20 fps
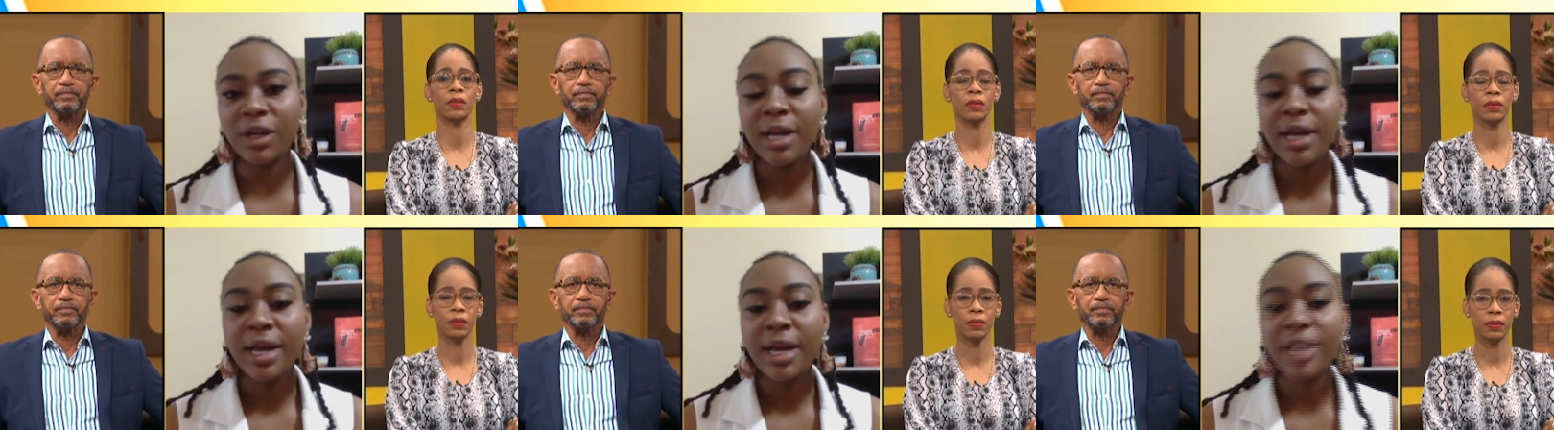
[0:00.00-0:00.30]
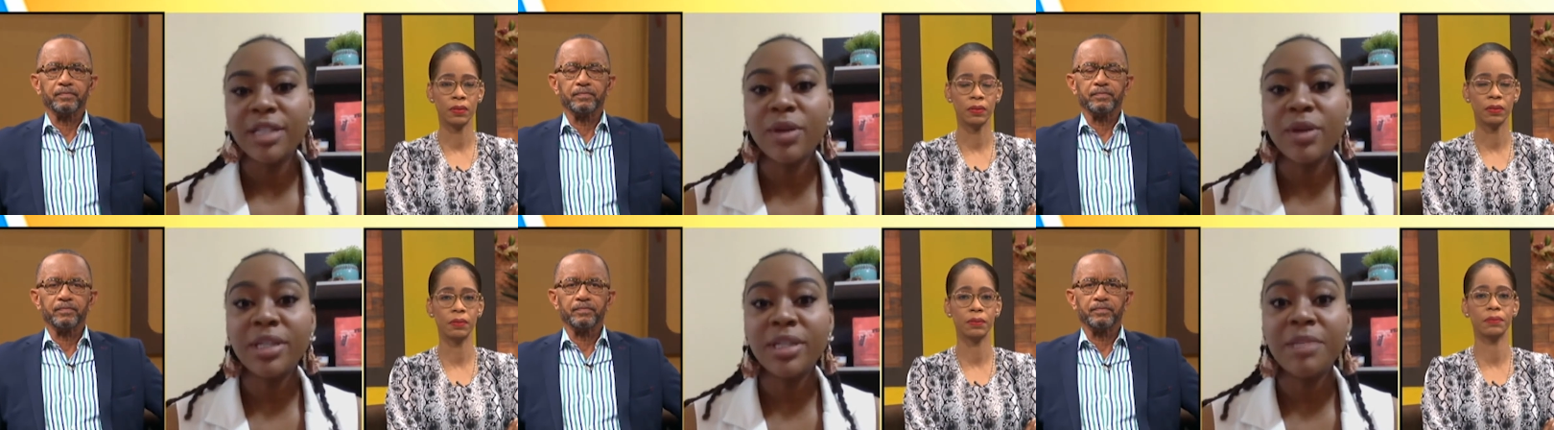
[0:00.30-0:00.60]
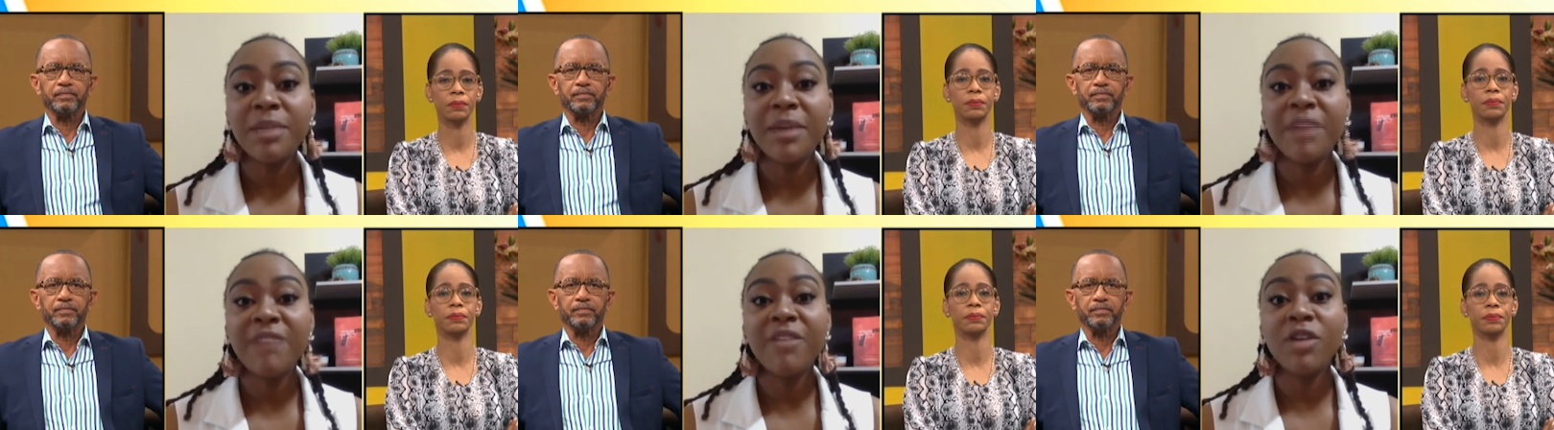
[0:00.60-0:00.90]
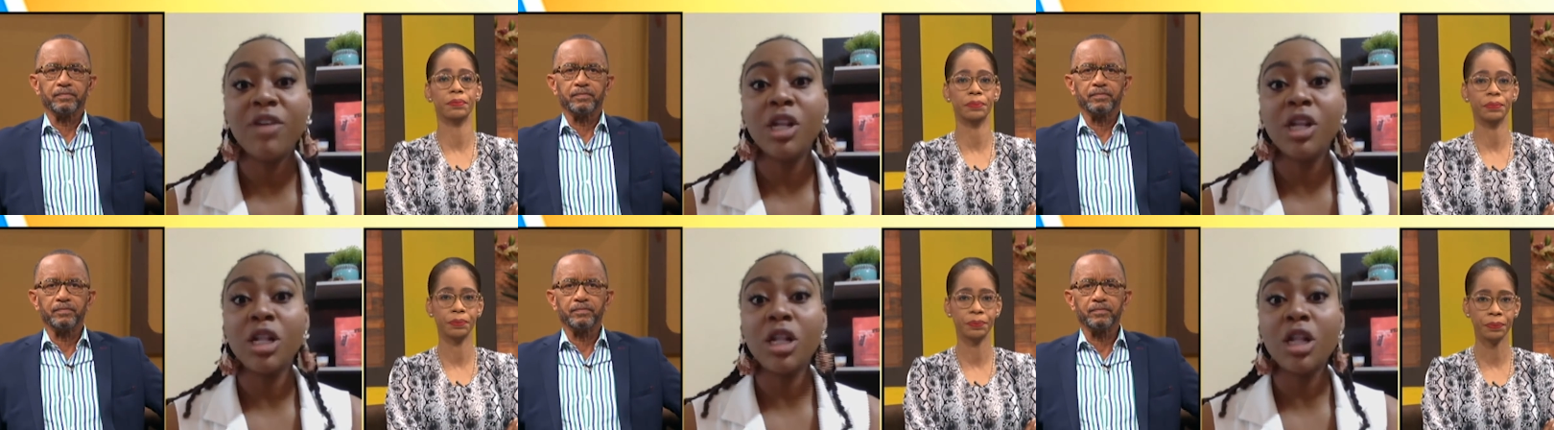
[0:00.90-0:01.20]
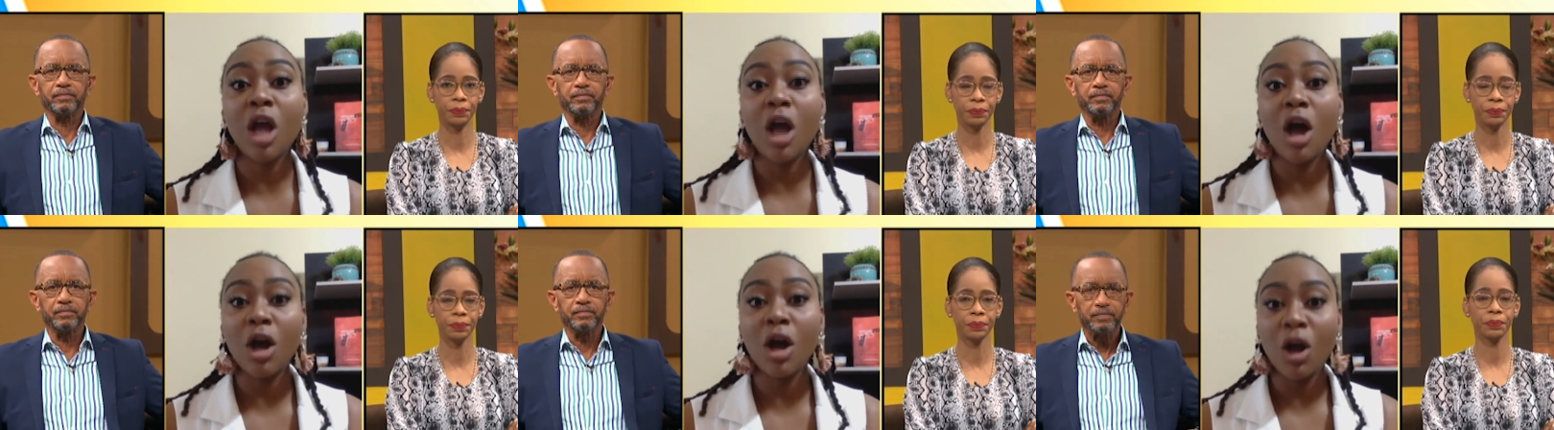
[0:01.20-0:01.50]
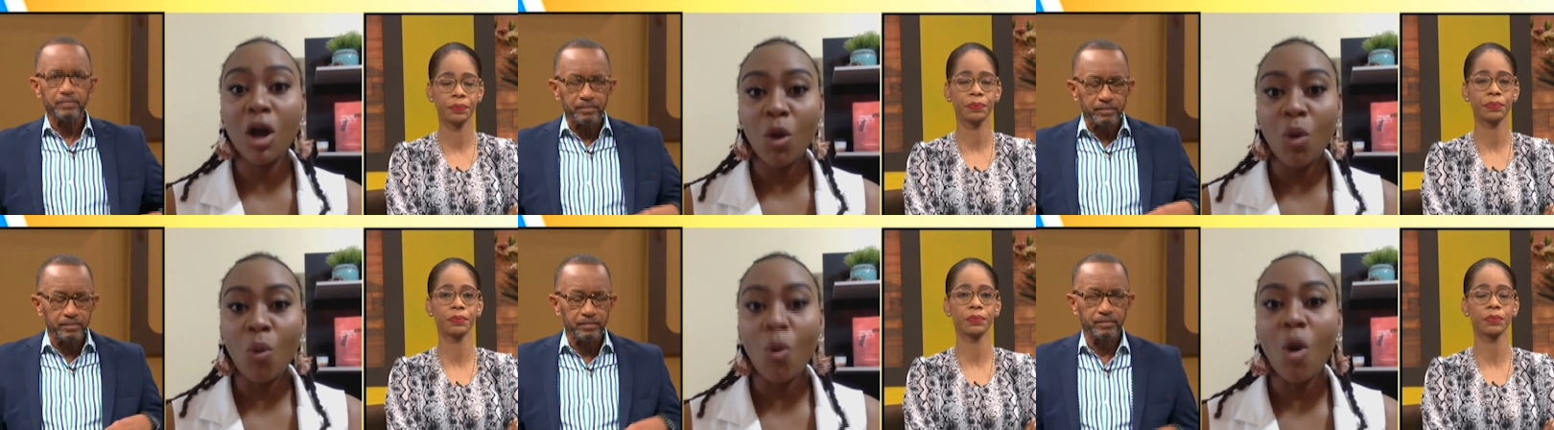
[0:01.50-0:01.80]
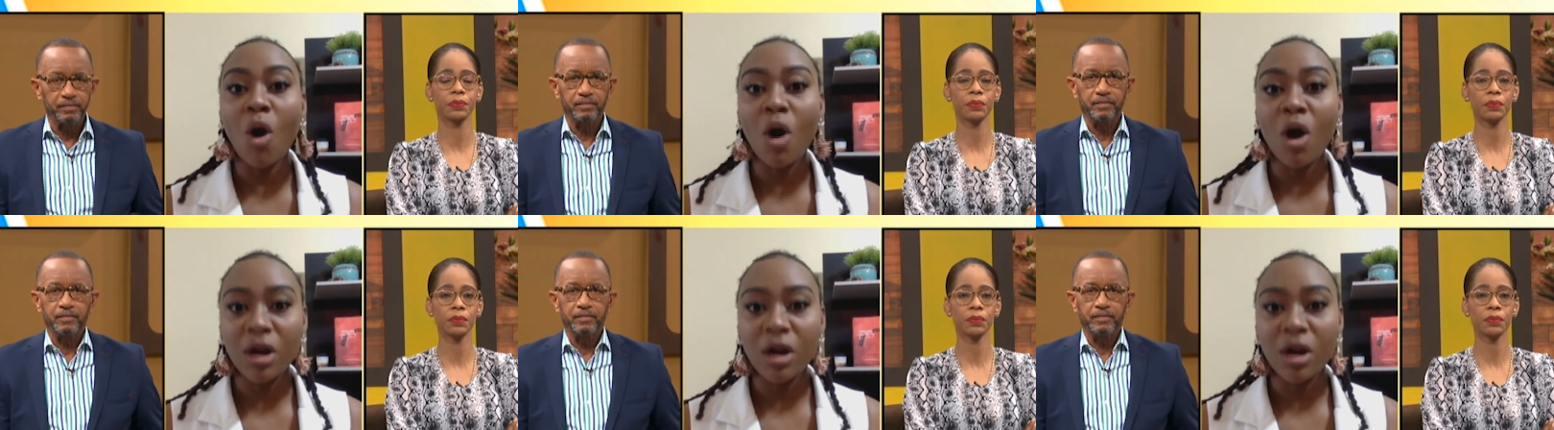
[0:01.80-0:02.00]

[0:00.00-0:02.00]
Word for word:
Speaker 1: it's going to be a very long walk